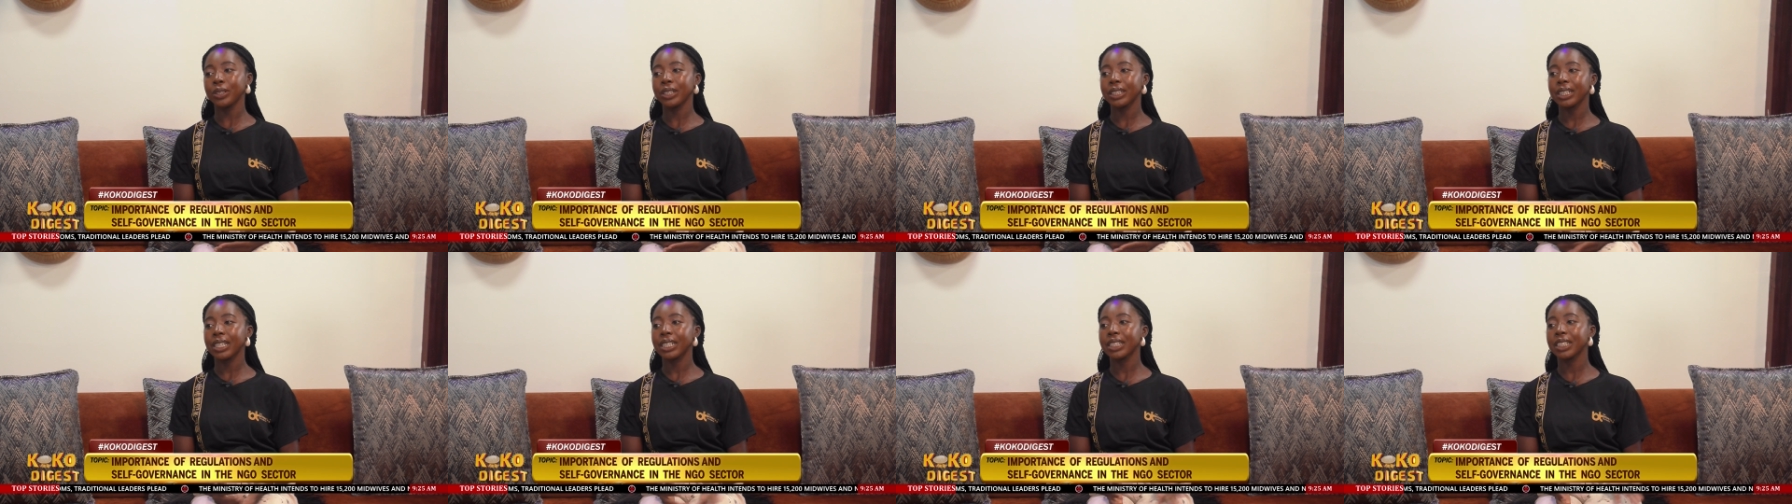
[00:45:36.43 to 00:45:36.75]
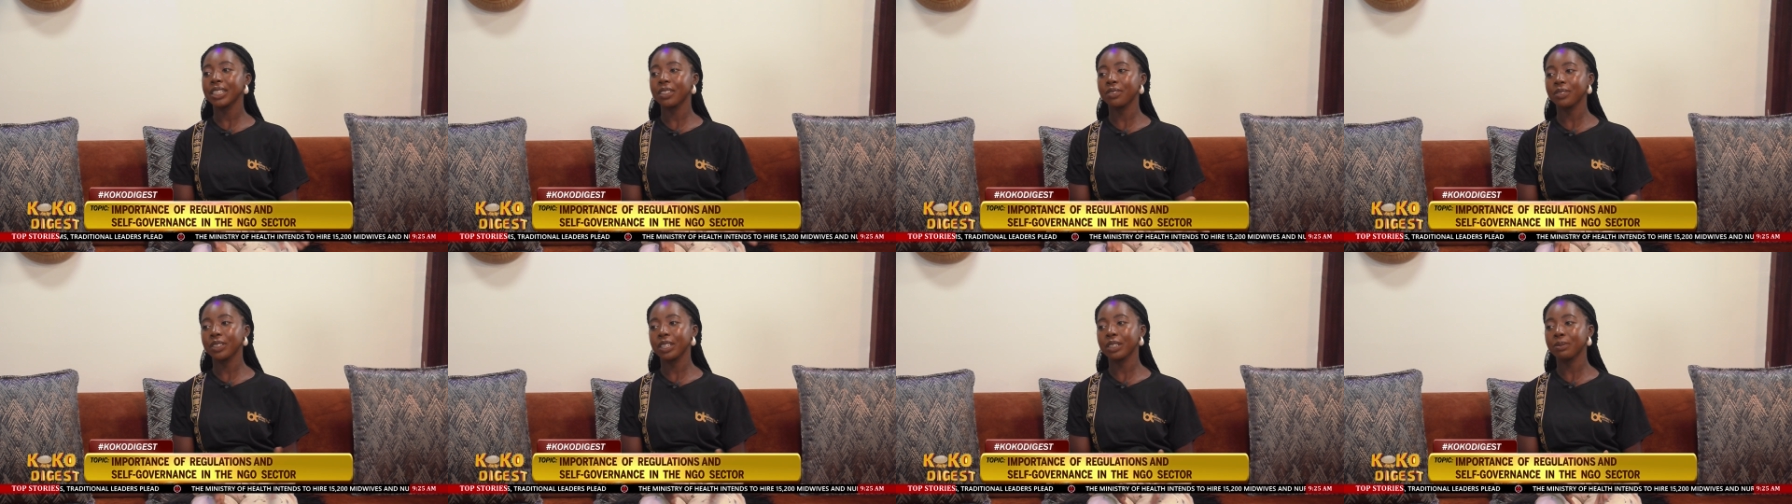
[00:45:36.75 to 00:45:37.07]
so
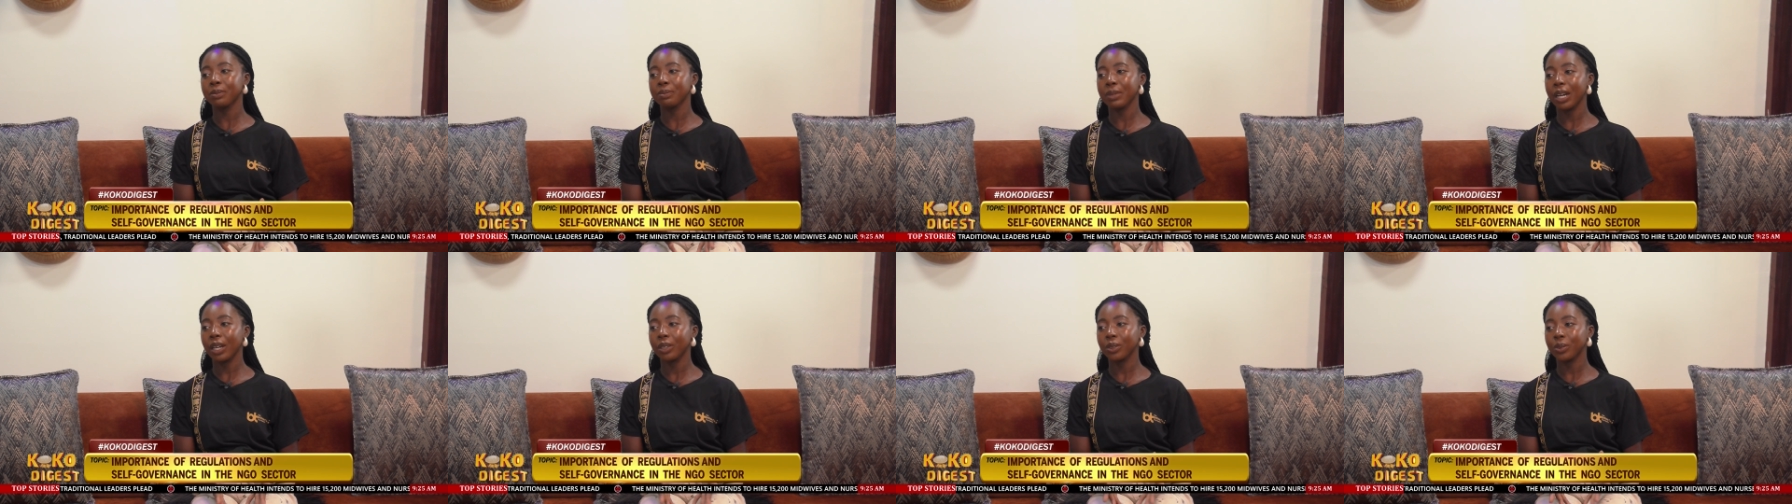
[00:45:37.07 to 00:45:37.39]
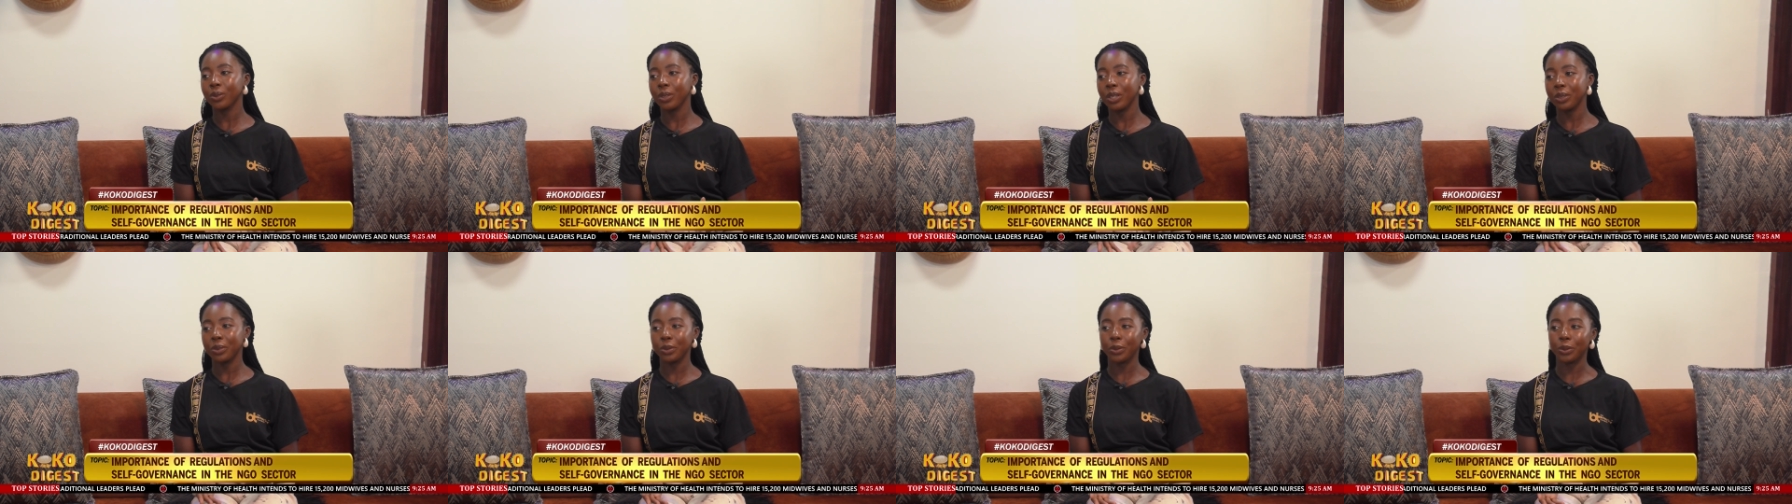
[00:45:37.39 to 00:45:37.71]
we just shifted
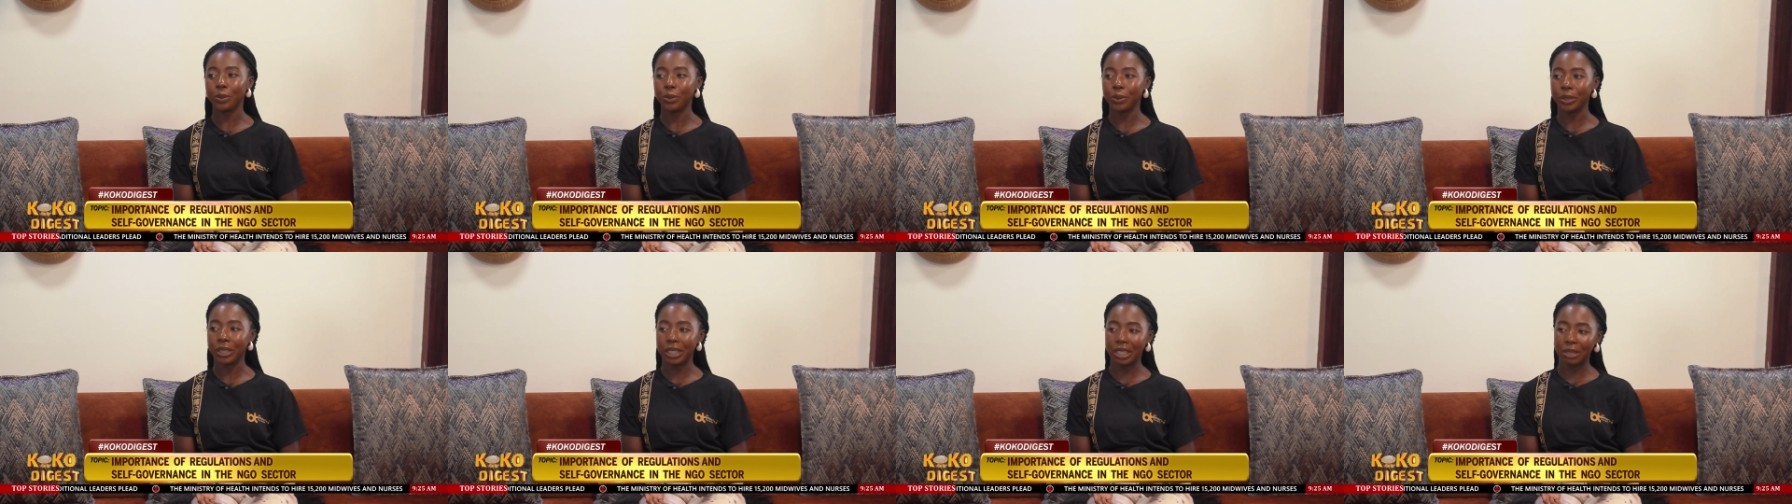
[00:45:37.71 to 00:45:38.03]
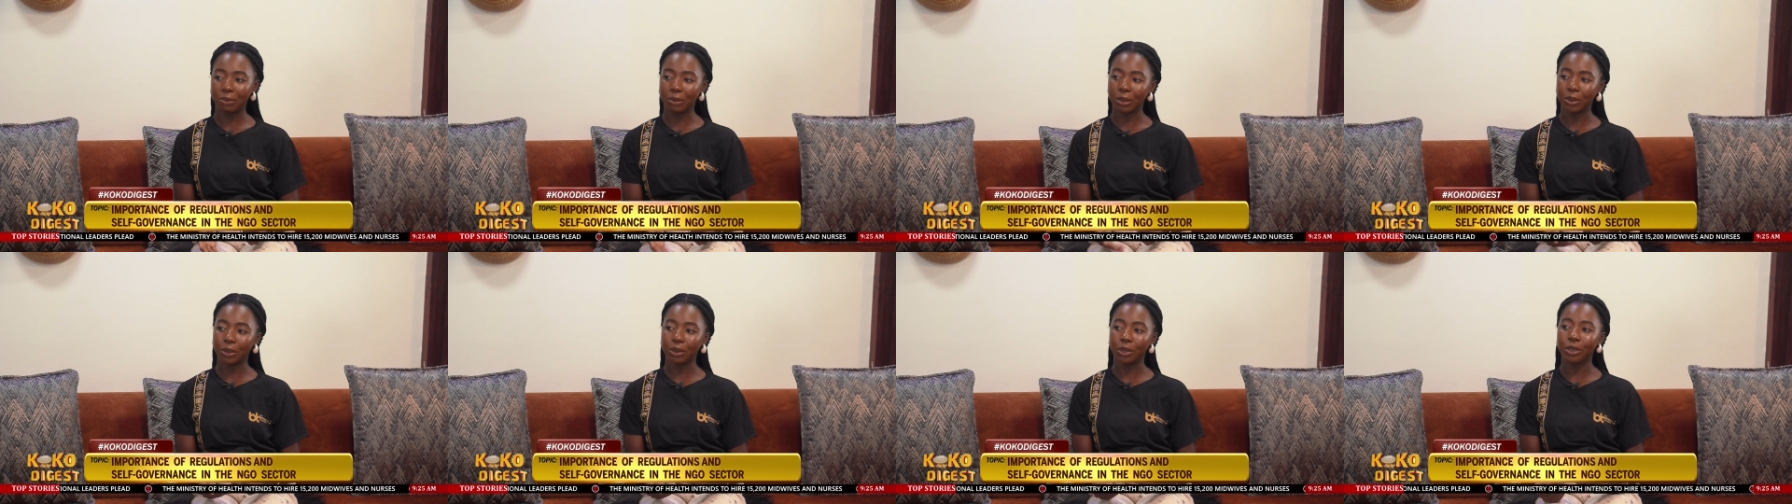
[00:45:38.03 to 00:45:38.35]
back to a
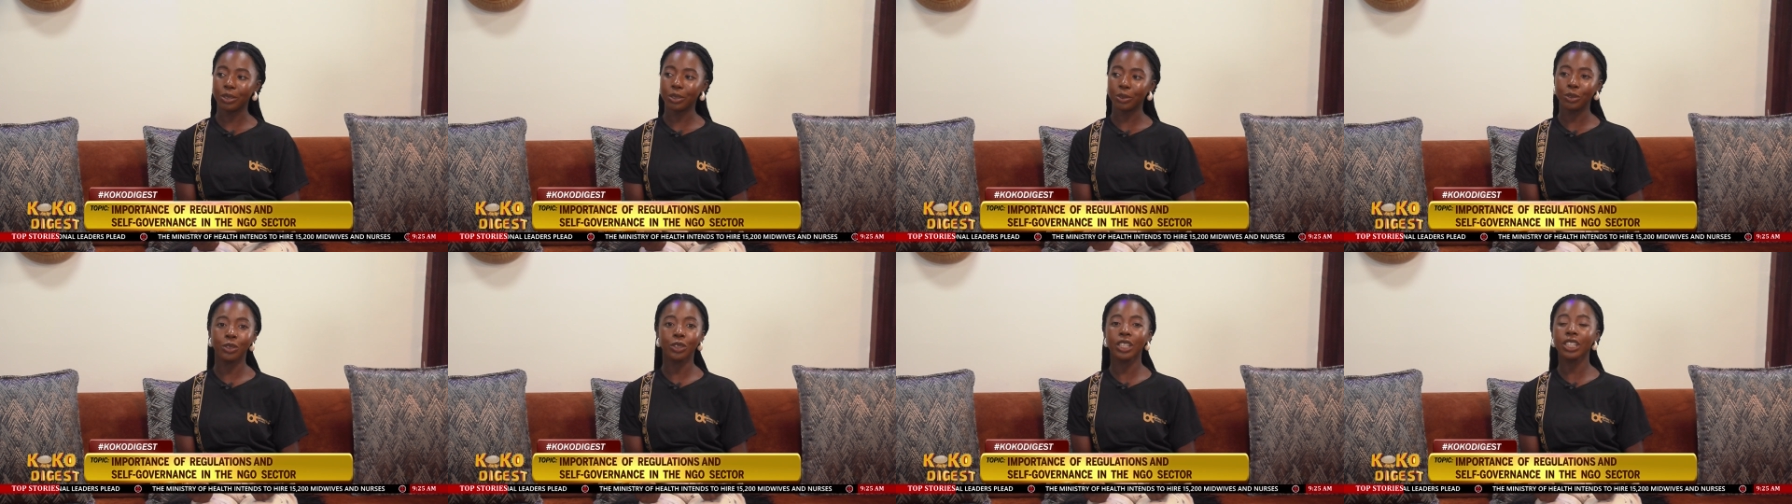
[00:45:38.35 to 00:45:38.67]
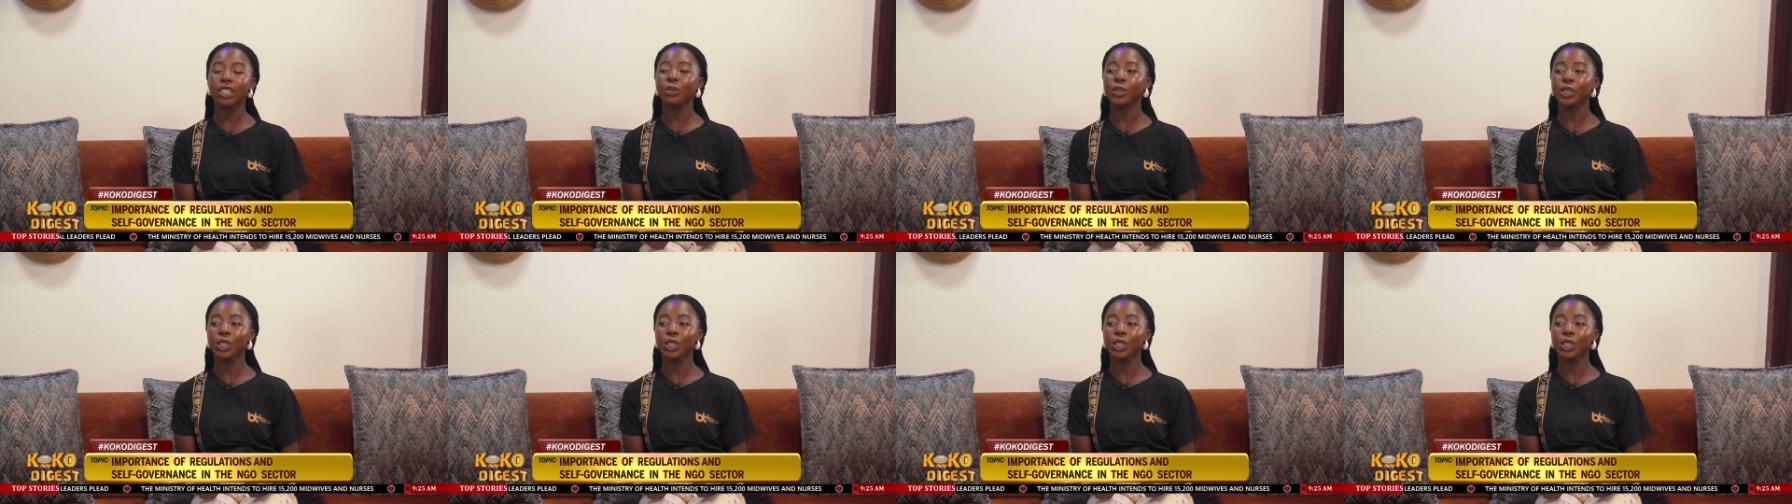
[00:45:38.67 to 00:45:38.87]
school day because okay.